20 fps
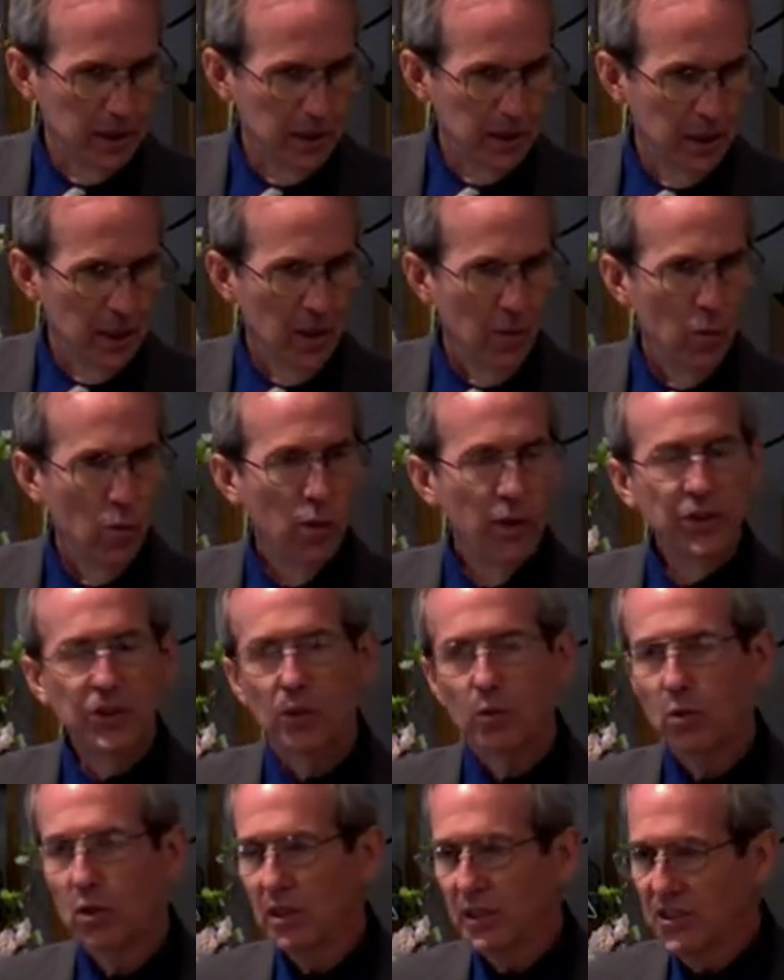Well, what they're
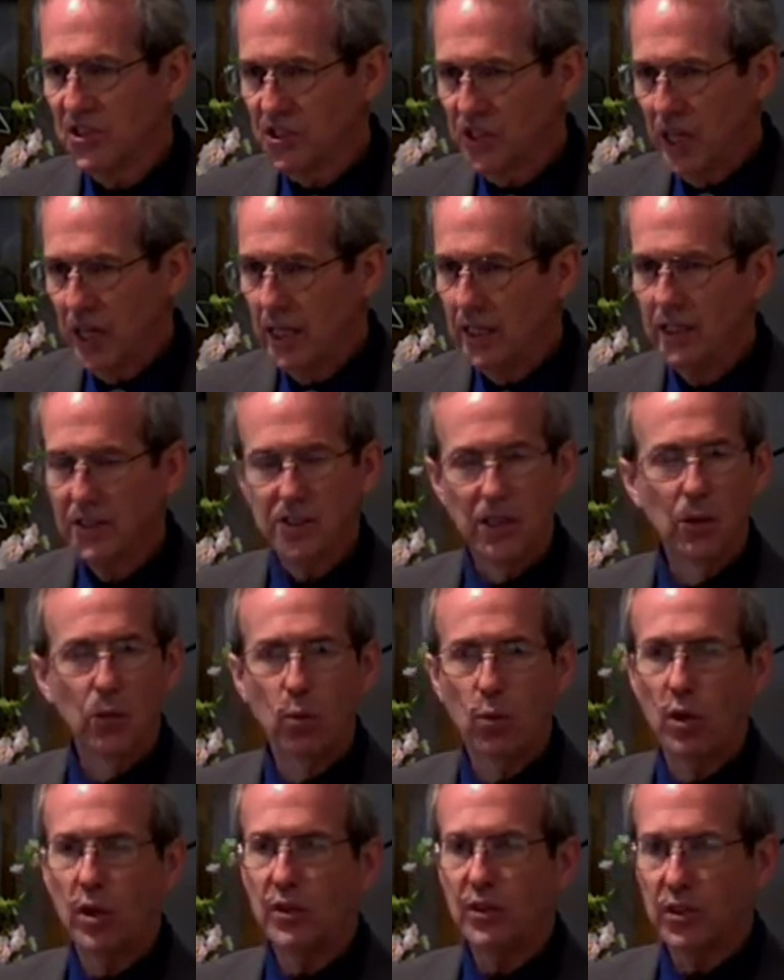really saying is they
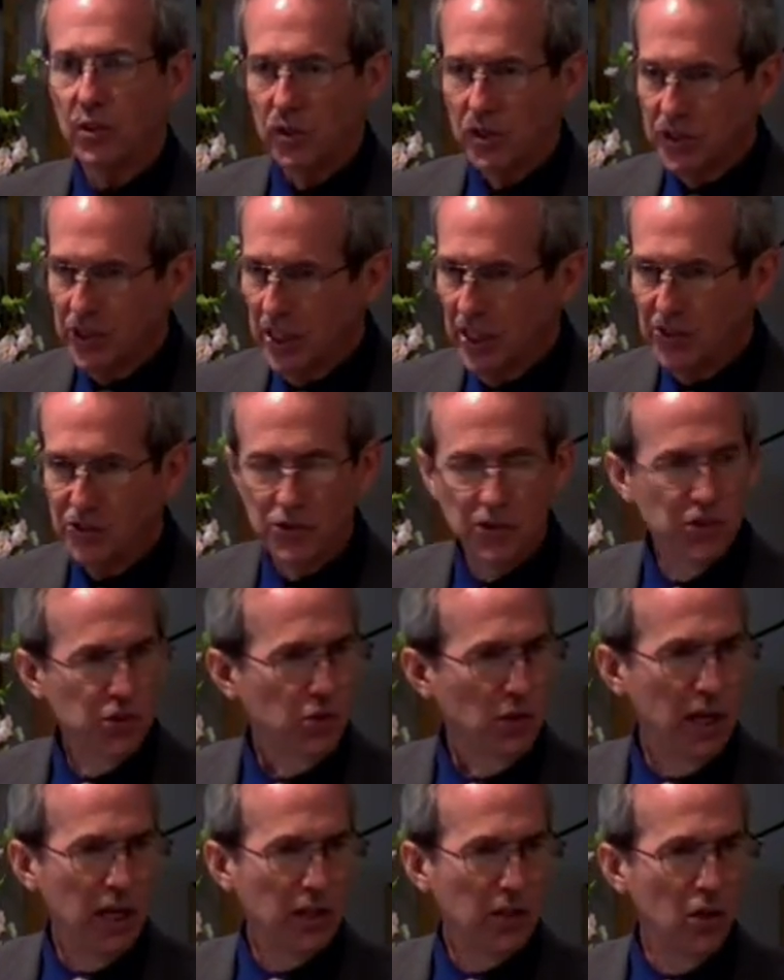work their intestinal
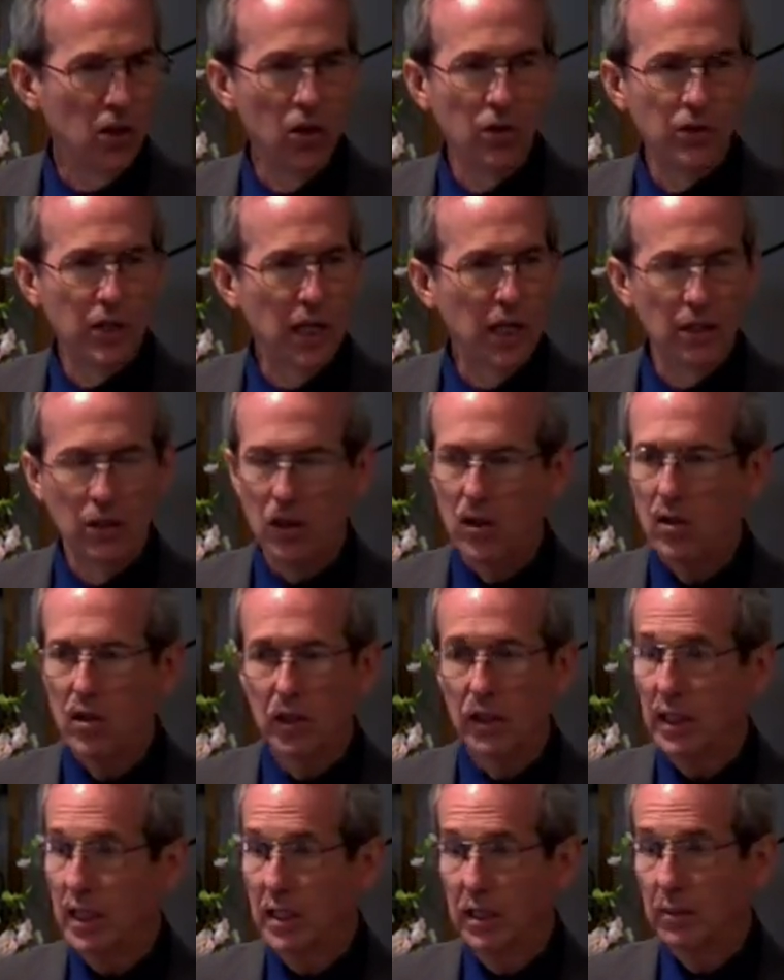tract all night long,
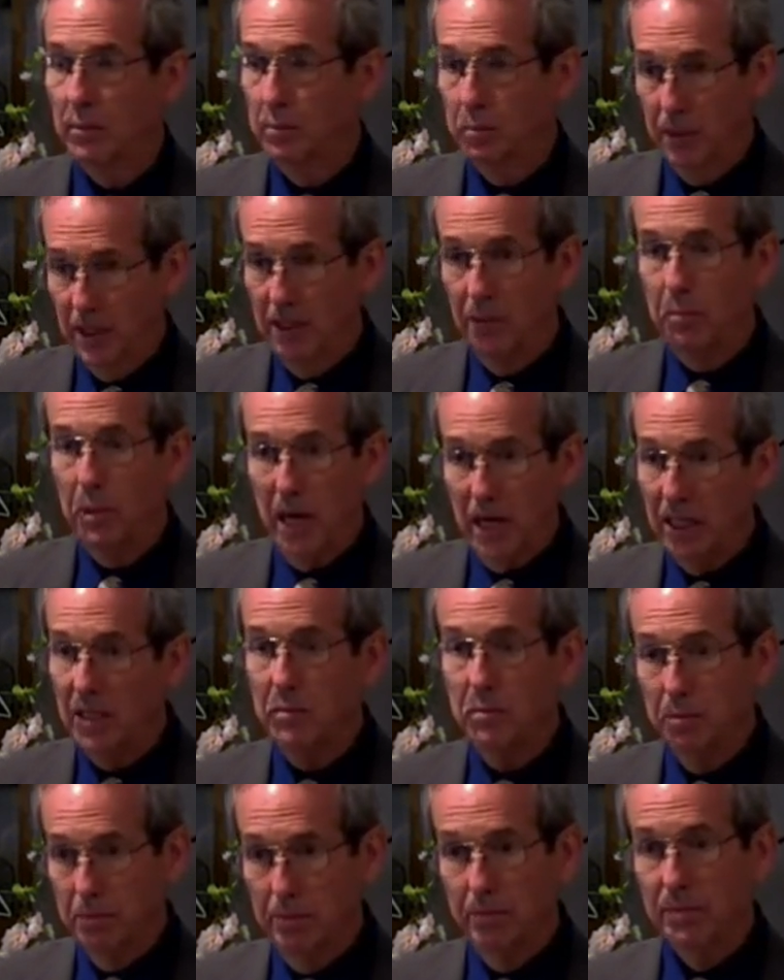and the, and the body
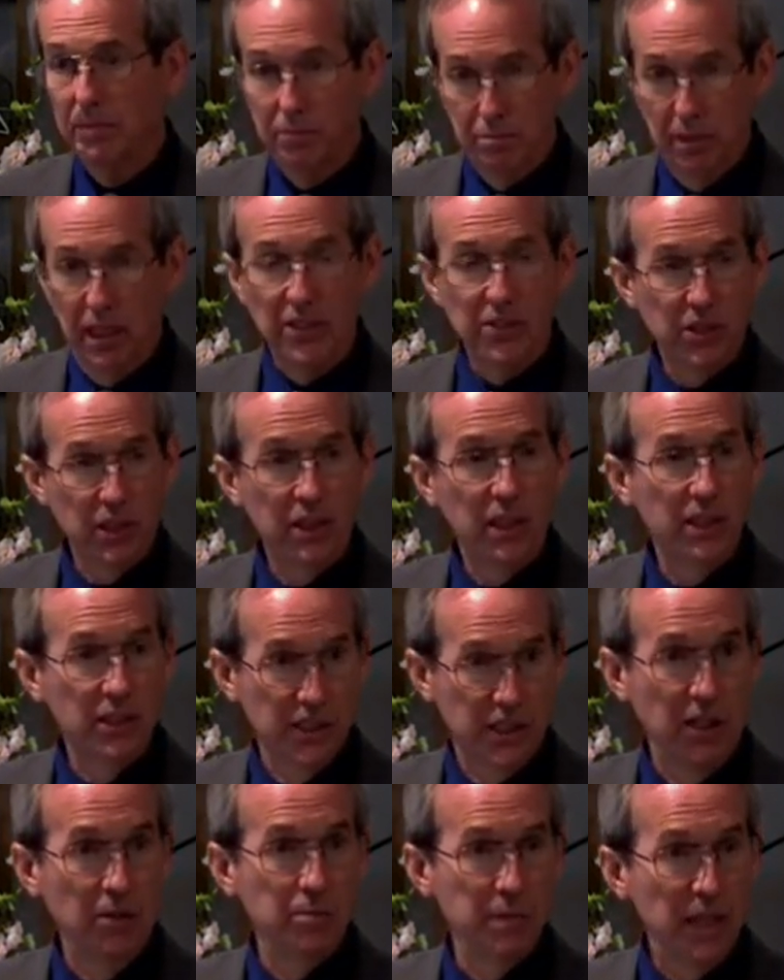basically is
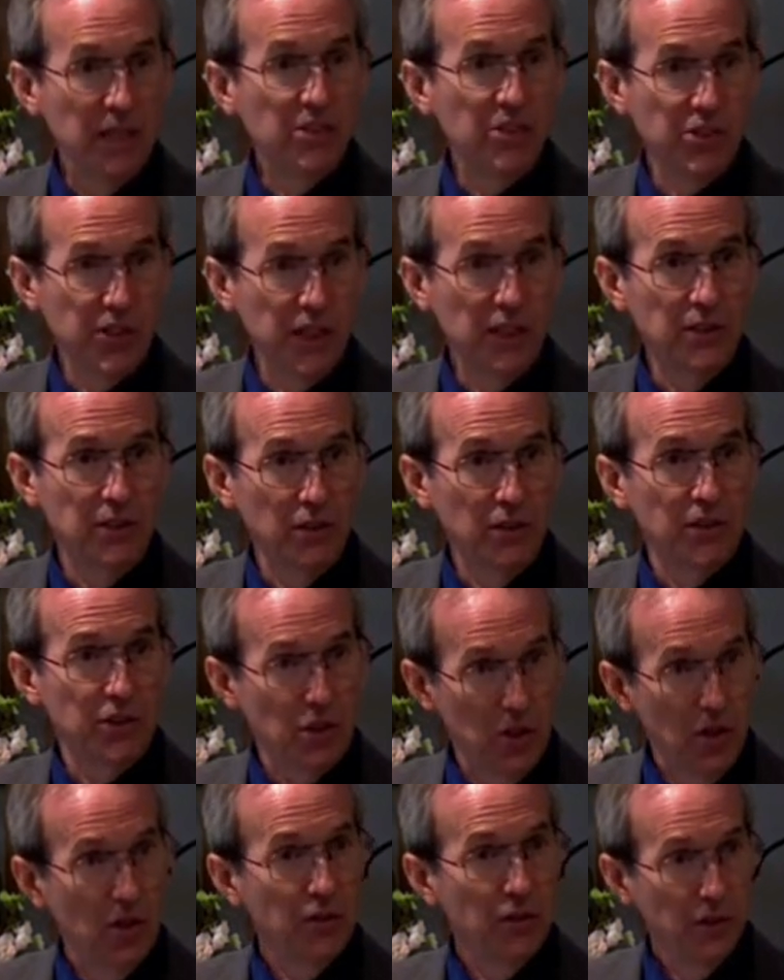giving that signal. It's
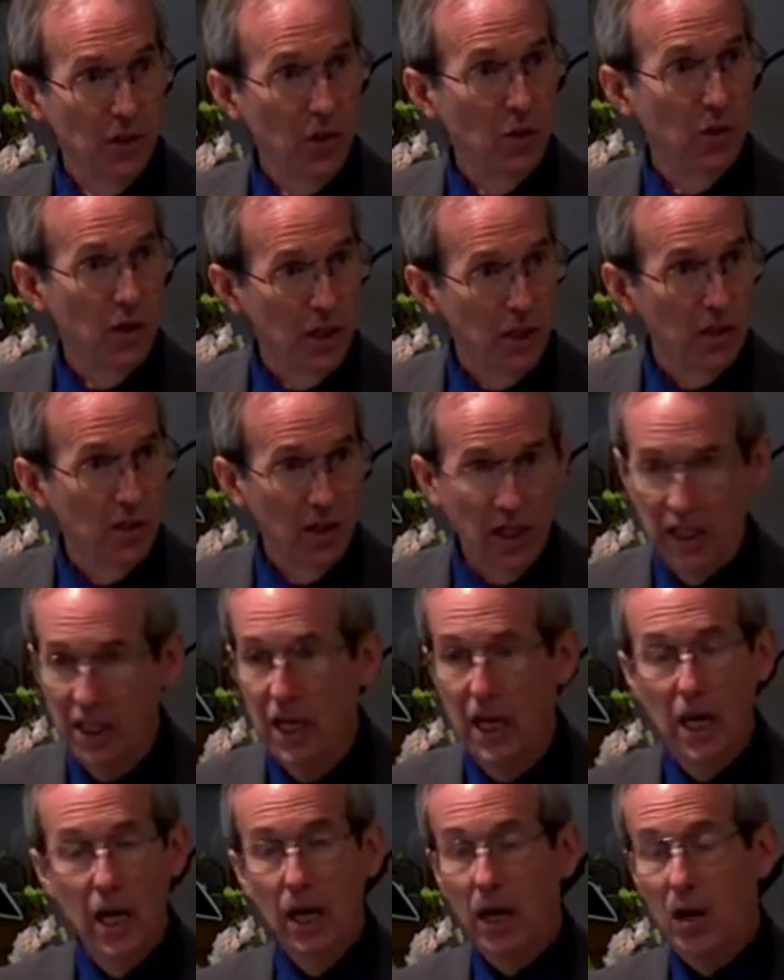called no hunger. I,
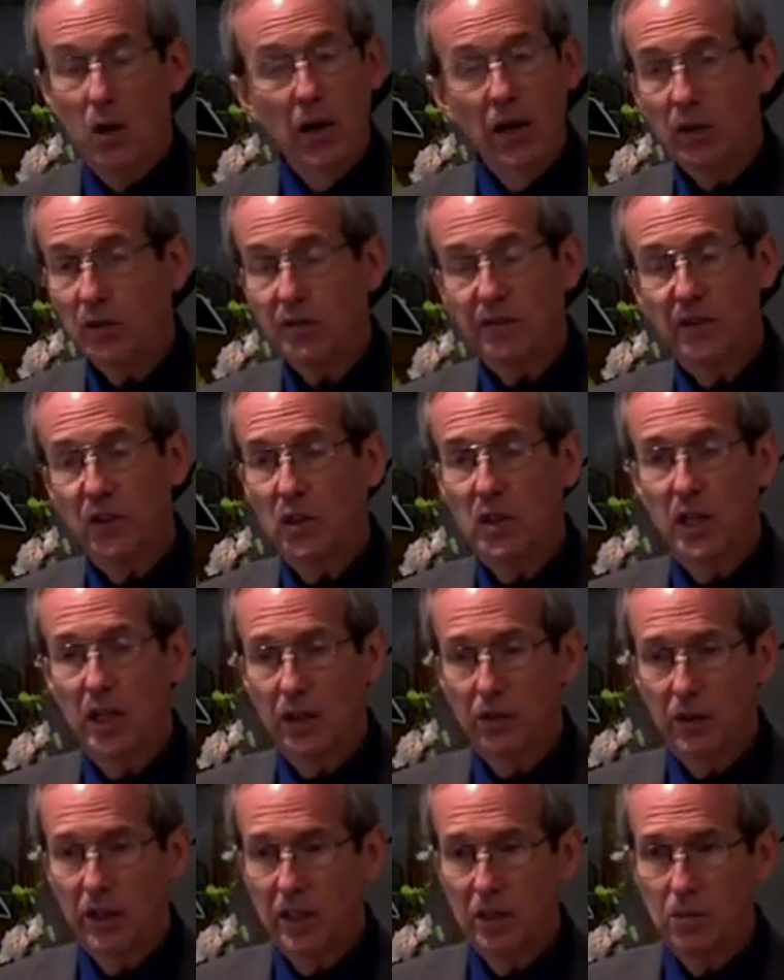oh, I don't feel
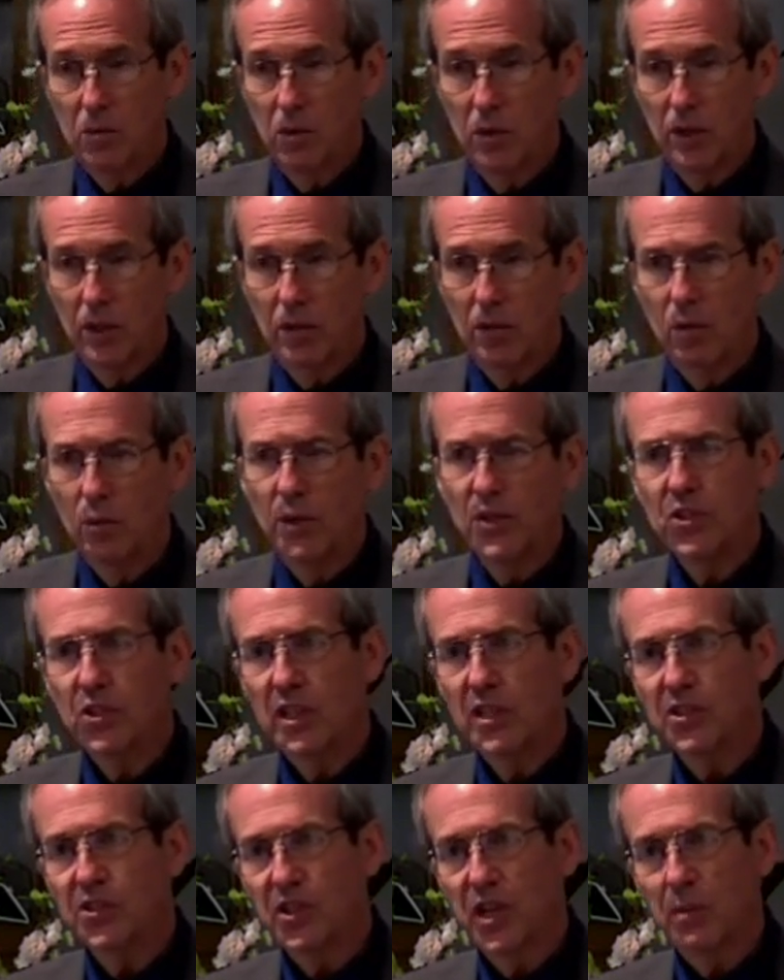hungry in the morning. Well, when do you eat
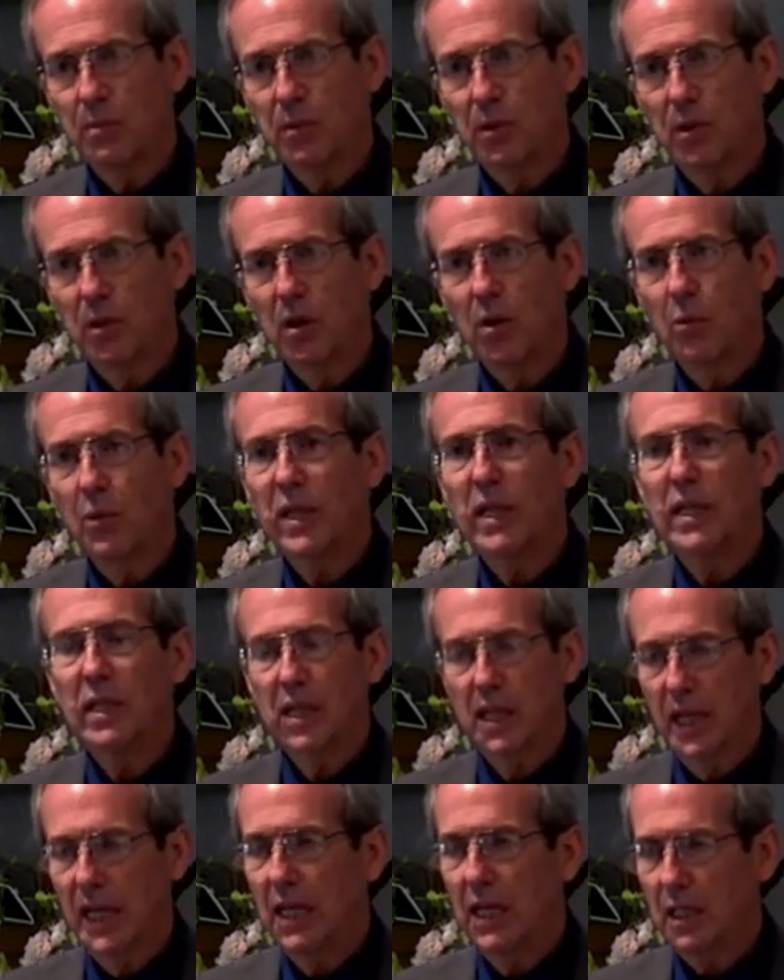supper? Oh, we eat at
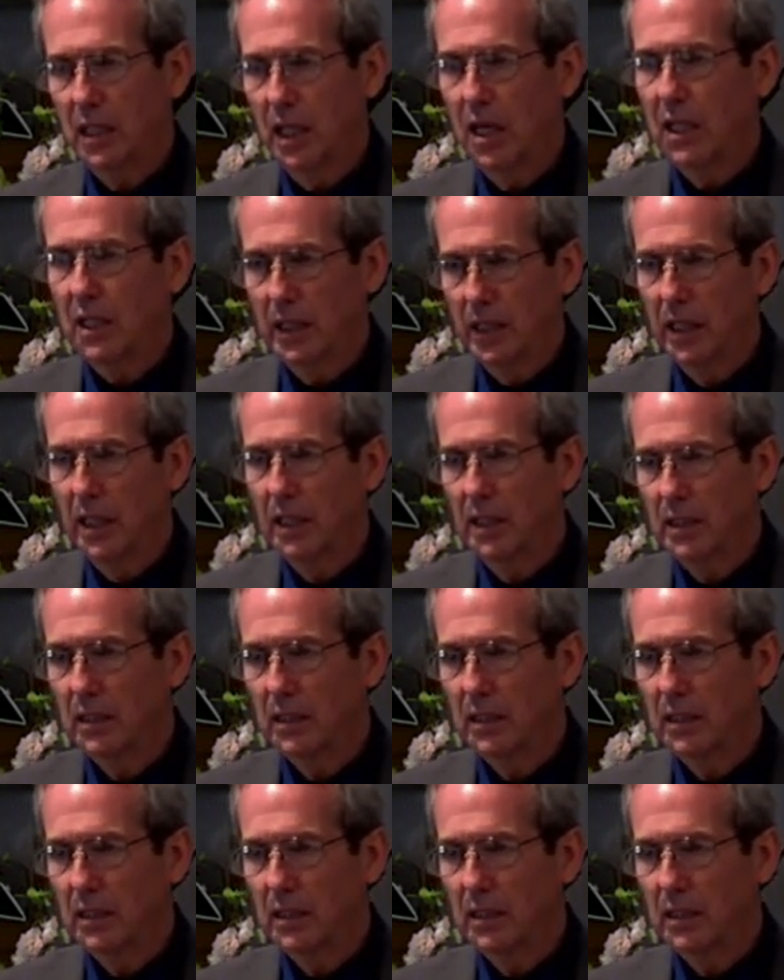8 o'clock at night.